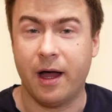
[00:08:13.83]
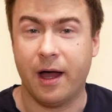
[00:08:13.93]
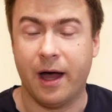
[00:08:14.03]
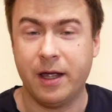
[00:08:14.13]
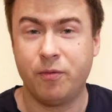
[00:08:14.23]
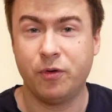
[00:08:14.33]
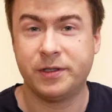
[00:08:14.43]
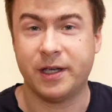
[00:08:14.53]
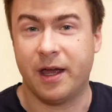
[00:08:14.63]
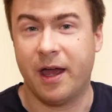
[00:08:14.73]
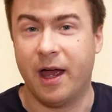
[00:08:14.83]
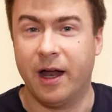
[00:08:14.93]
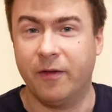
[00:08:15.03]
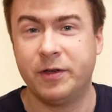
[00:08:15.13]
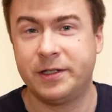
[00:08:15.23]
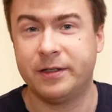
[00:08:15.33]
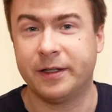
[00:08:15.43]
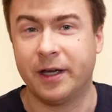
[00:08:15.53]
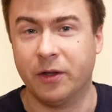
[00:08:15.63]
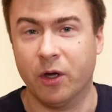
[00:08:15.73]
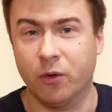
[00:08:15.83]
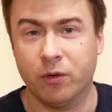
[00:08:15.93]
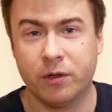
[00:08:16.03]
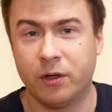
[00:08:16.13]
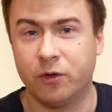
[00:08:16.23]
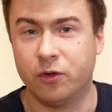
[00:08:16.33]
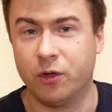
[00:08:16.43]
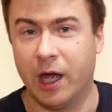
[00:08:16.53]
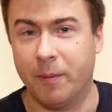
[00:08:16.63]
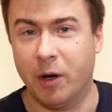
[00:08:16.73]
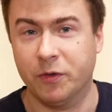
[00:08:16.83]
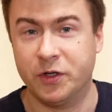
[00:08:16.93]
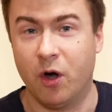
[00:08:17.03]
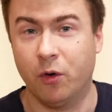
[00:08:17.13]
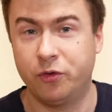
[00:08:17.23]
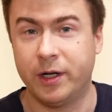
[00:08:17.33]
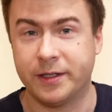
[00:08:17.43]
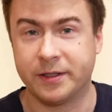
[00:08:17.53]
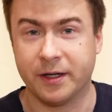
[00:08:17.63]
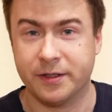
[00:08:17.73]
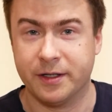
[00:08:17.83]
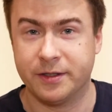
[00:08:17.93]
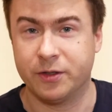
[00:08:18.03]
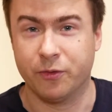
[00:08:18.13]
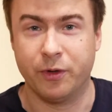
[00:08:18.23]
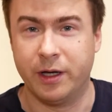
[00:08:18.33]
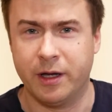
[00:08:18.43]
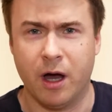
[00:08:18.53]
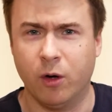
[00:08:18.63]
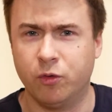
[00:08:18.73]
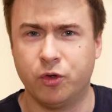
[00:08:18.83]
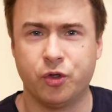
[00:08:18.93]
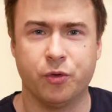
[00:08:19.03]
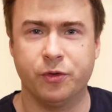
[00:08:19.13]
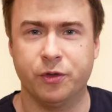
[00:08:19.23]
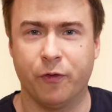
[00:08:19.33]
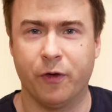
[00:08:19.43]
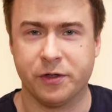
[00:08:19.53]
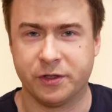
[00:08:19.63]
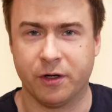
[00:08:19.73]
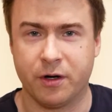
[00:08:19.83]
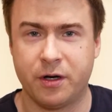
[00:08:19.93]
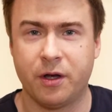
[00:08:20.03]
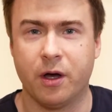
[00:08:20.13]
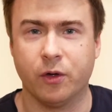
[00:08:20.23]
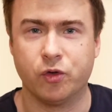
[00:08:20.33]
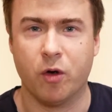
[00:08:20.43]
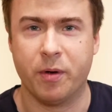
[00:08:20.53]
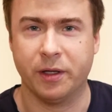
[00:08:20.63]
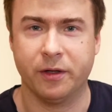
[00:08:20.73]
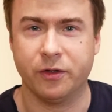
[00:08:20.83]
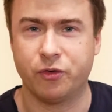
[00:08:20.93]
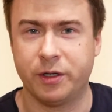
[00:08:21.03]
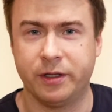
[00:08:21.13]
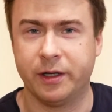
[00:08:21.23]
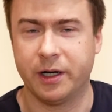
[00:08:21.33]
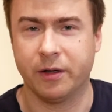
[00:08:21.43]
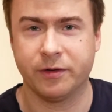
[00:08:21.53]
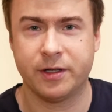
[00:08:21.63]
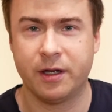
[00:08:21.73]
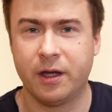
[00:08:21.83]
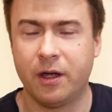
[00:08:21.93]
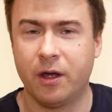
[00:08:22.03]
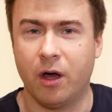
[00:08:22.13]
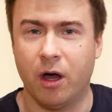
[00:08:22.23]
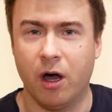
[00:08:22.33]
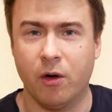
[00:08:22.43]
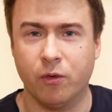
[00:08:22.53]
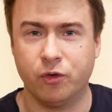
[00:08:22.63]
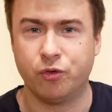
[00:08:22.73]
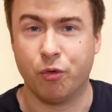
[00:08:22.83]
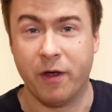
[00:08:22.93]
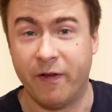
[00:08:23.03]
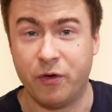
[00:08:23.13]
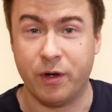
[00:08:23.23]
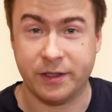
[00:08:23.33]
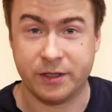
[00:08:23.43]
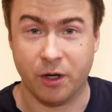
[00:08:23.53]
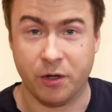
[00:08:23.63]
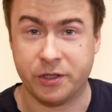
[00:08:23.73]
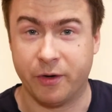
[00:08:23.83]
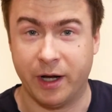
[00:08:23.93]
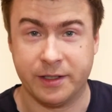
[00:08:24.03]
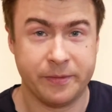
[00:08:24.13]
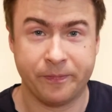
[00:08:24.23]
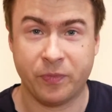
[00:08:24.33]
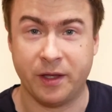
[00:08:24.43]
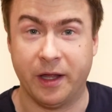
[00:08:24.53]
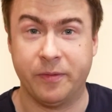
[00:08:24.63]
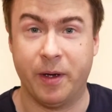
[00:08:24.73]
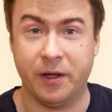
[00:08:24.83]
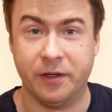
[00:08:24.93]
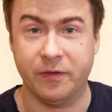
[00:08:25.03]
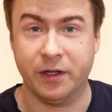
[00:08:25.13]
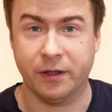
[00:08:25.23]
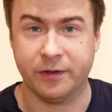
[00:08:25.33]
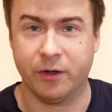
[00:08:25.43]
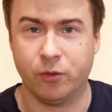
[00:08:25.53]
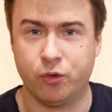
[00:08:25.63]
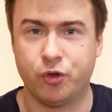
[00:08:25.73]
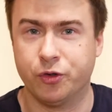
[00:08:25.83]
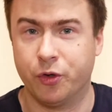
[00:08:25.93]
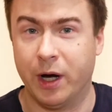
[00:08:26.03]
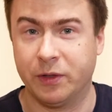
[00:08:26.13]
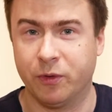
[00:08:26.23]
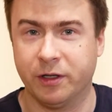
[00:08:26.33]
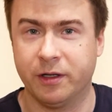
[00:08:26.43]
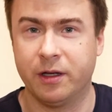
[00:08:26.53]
I put everything that I know about how to get started. So really how to choose your first stock, how to open a trading account, how to evaluate stocks, right, that pay a dividend, how to choose the right one.